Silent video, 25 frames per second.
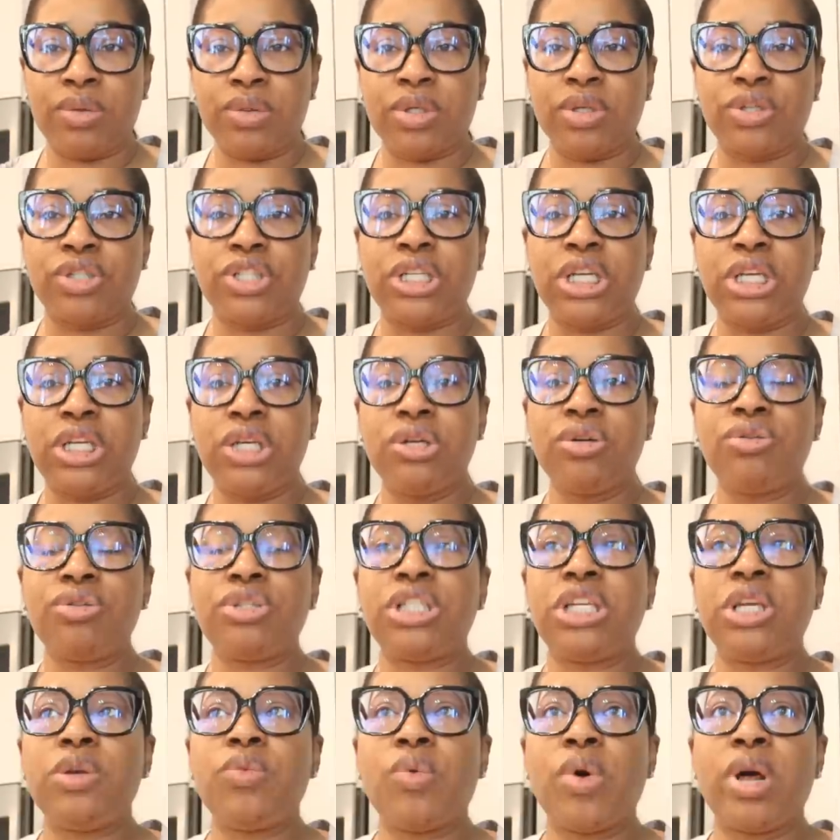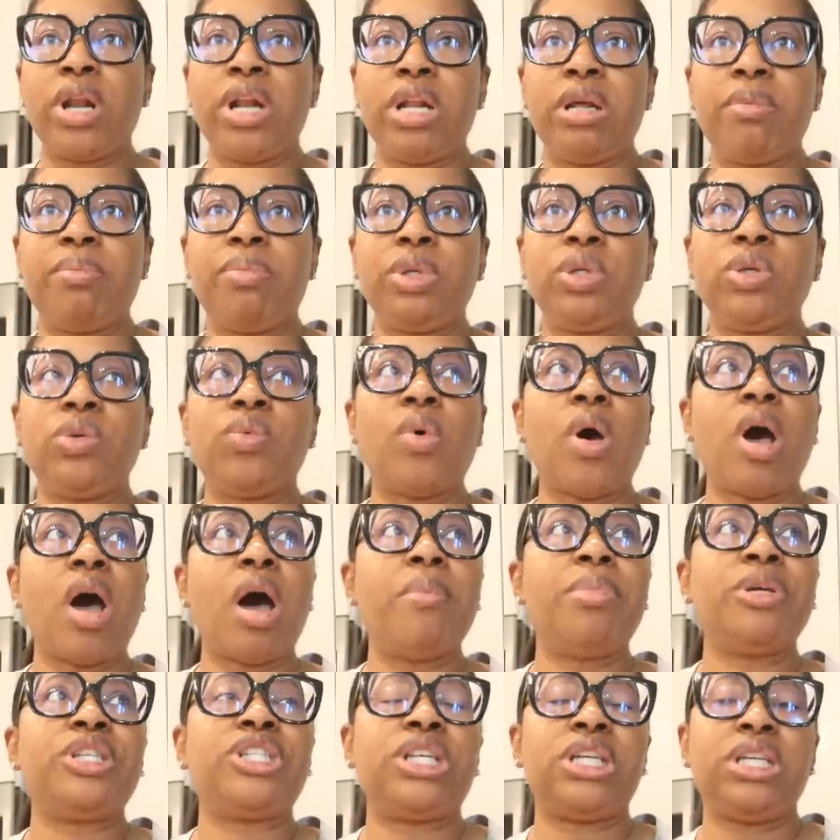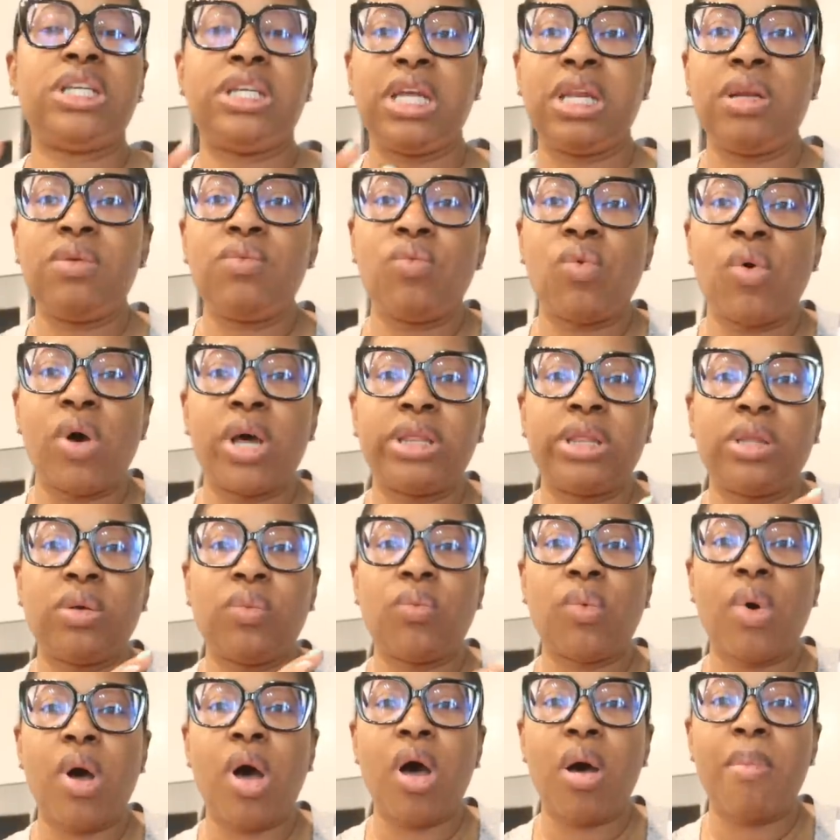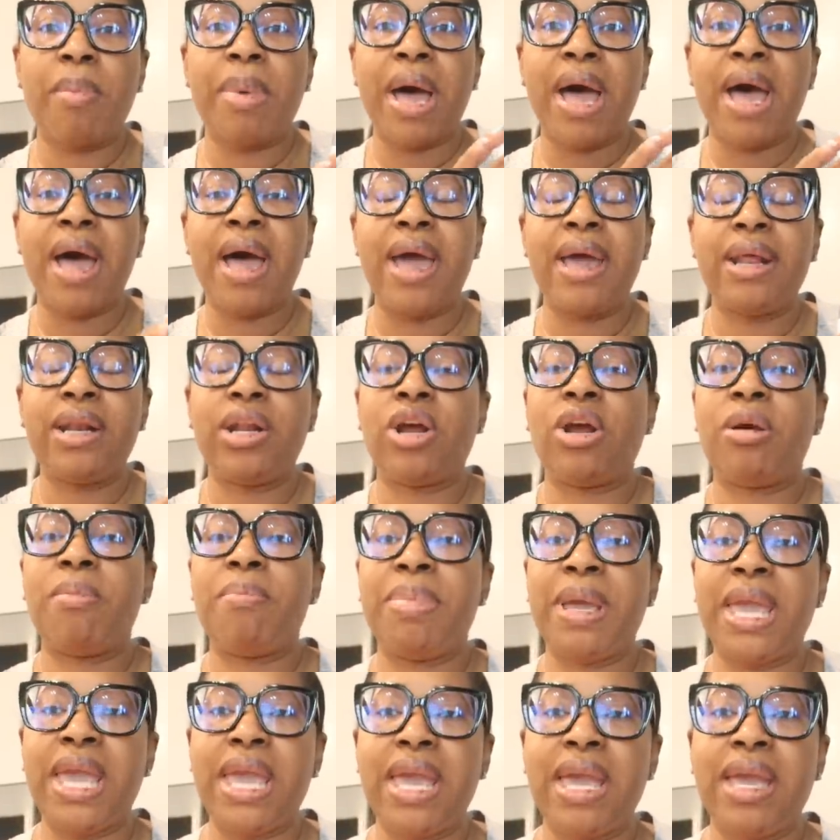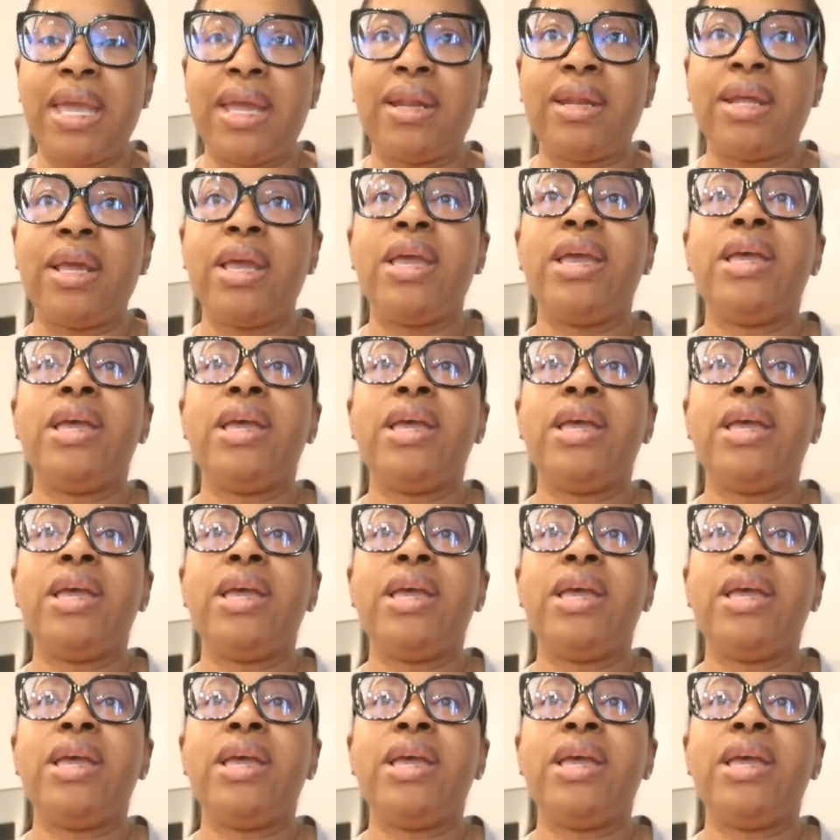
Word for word: So she knew she wanted a blue wall, but she didn't want the wall behind her bed